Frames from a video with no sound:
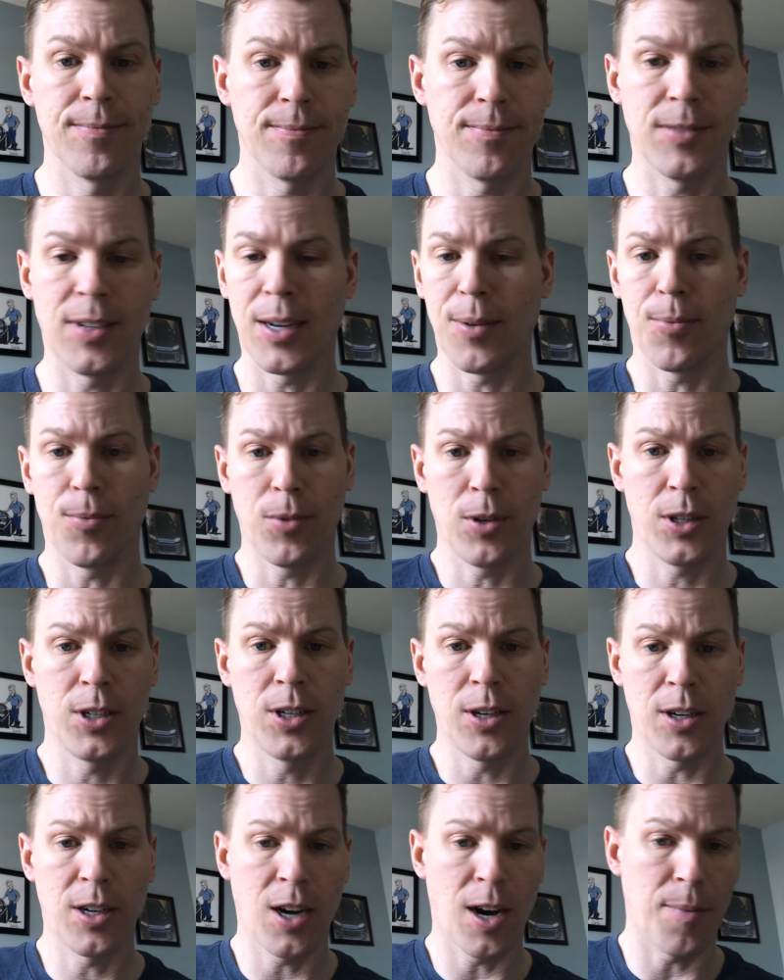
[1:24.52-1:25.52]
that would
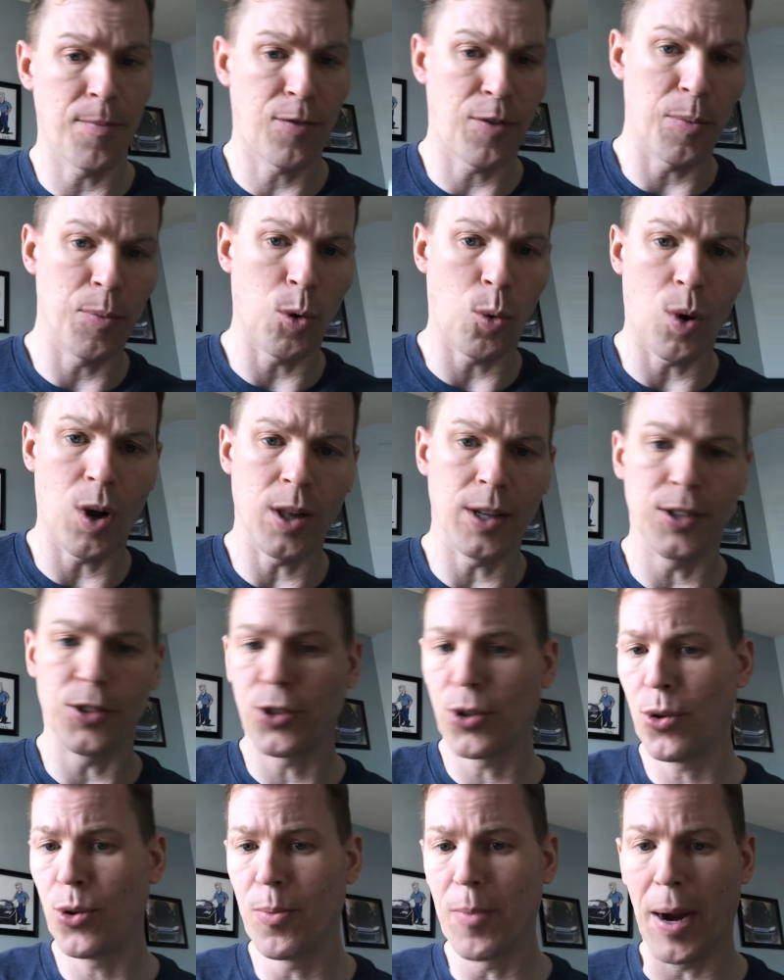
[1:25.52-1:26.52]
come from the wallet
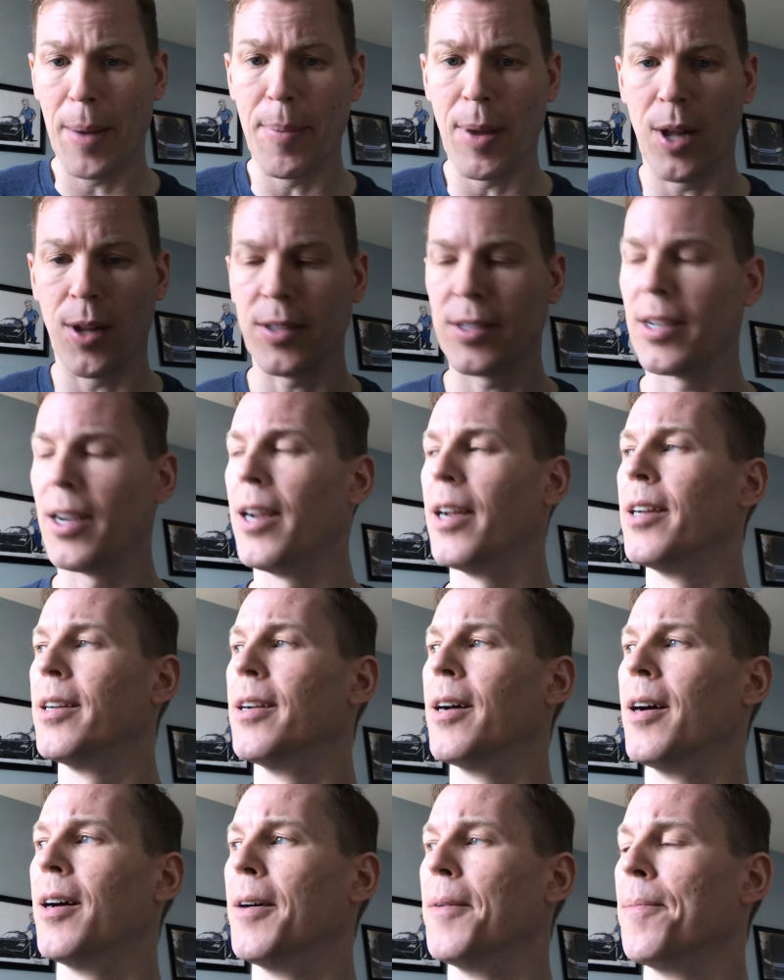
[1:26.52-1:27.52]
to my belt, and
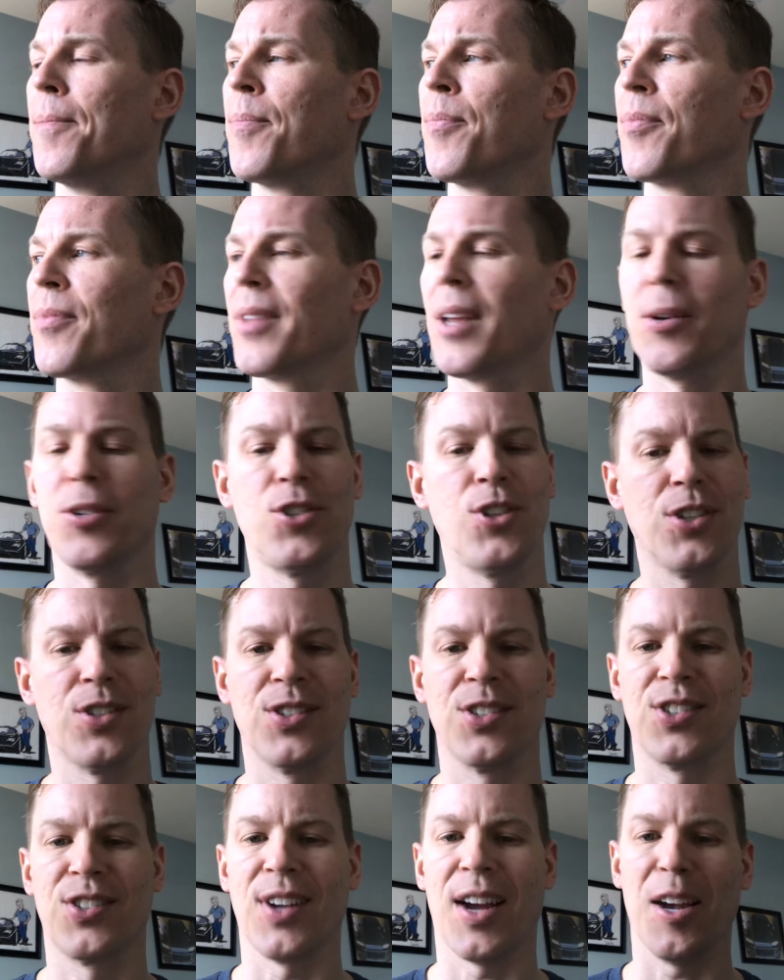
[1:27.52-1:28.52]
that was just
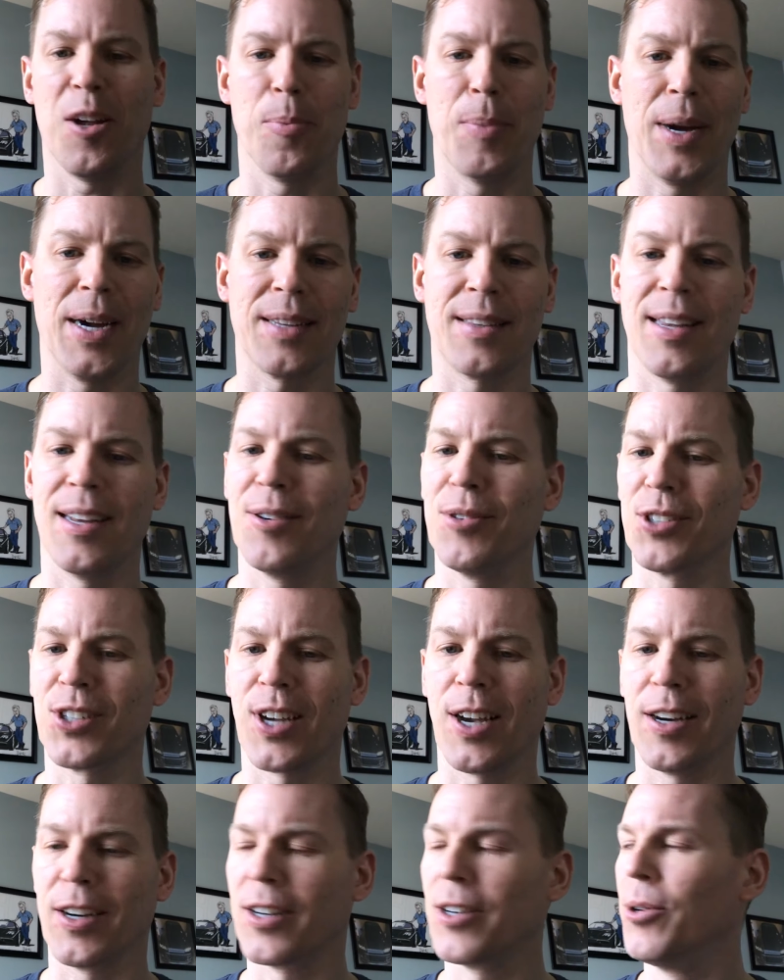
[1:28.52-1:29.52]
the style back then. It was
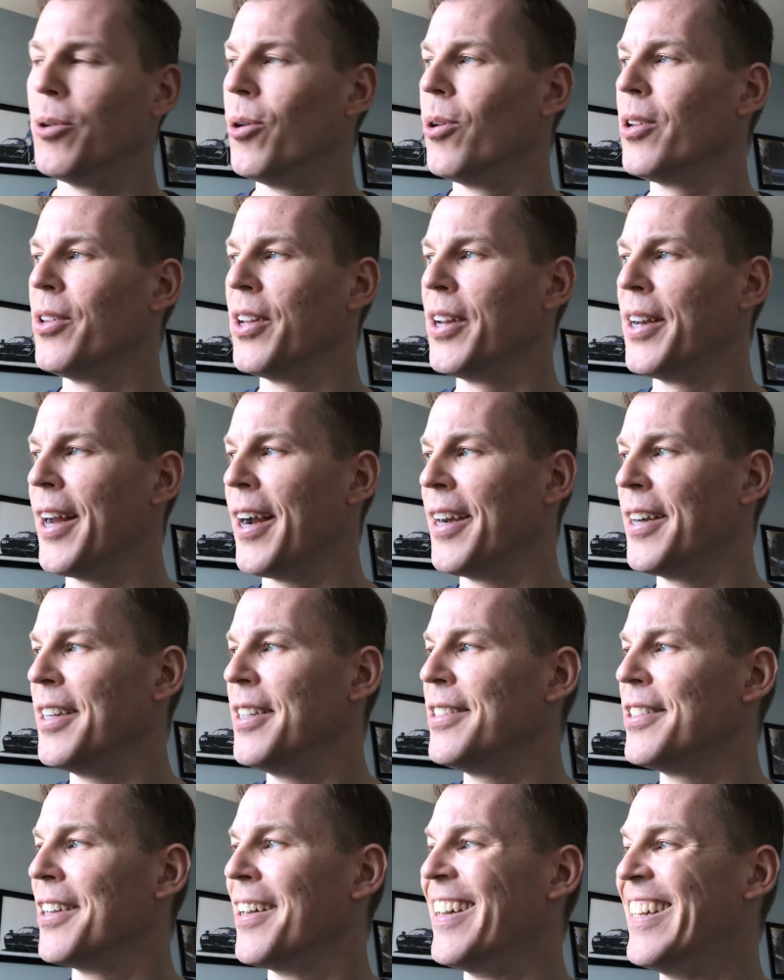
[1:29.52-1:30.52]
kind of cool in the
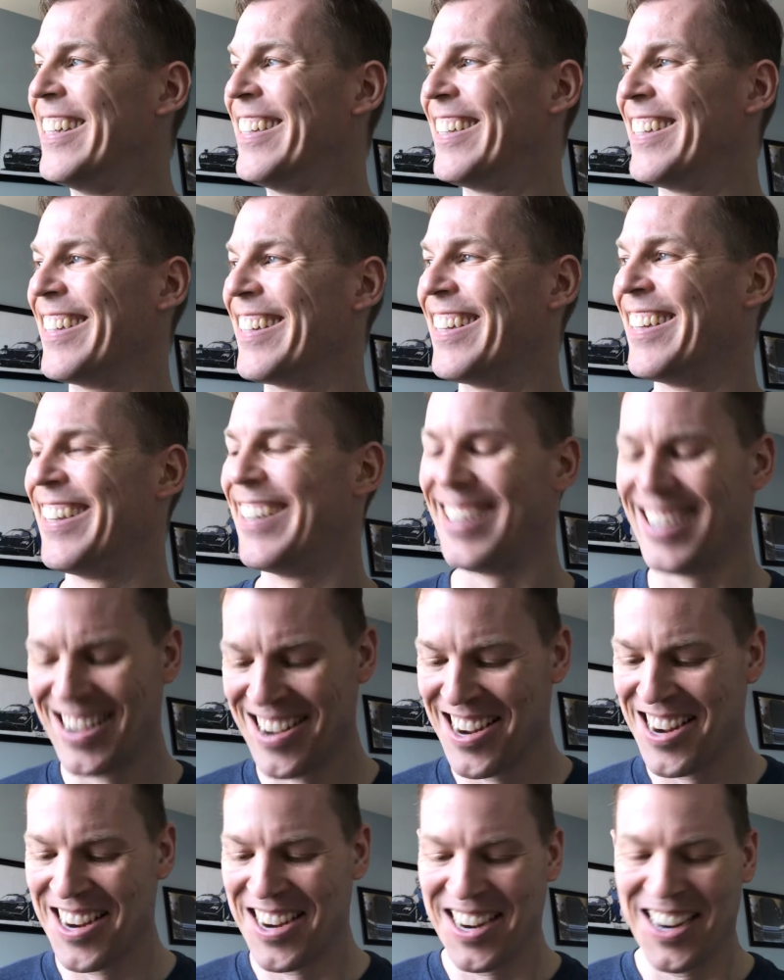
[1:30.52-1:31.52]
90s.
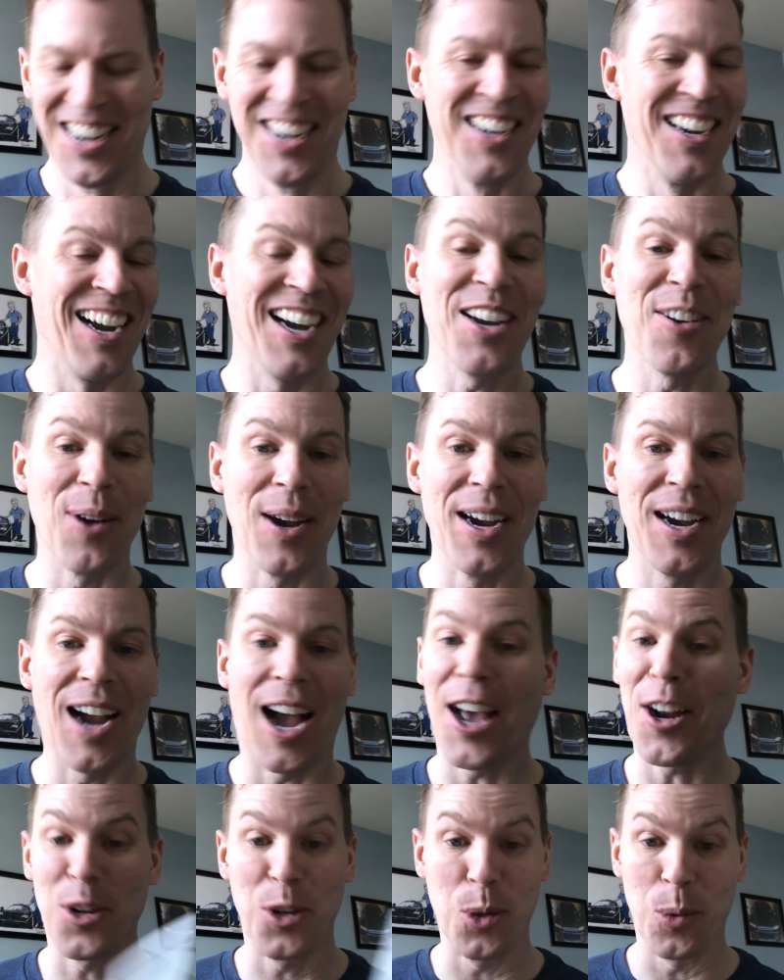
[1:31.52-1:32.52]
Anyway,
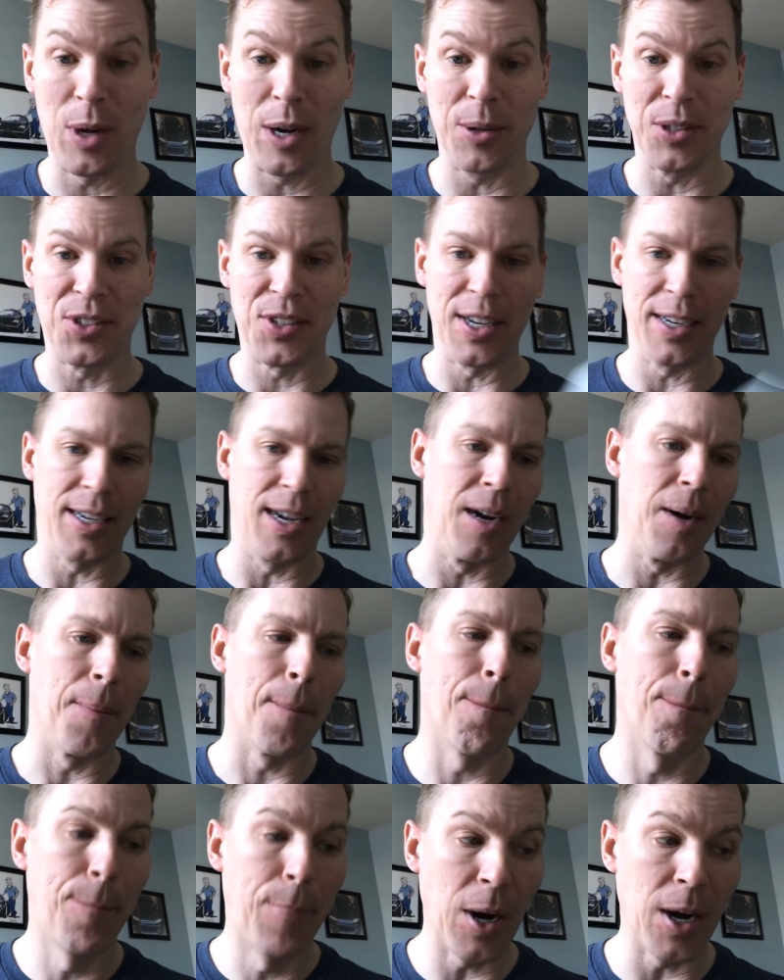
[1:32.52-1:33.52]
I don't know what I was thinking,
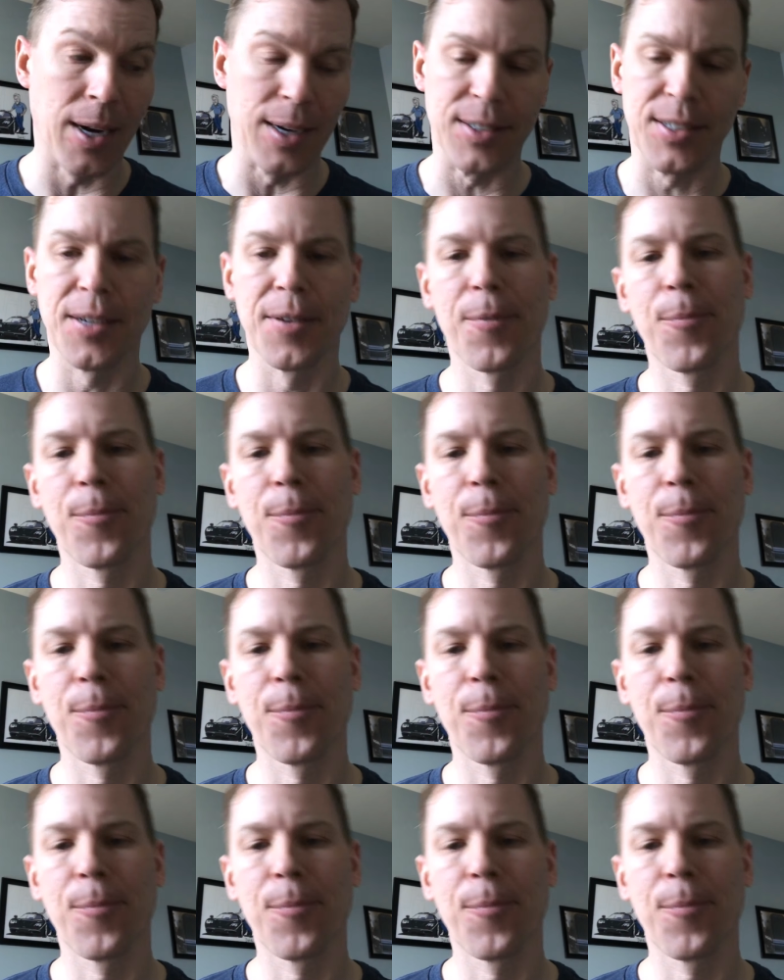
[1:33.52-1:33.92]
but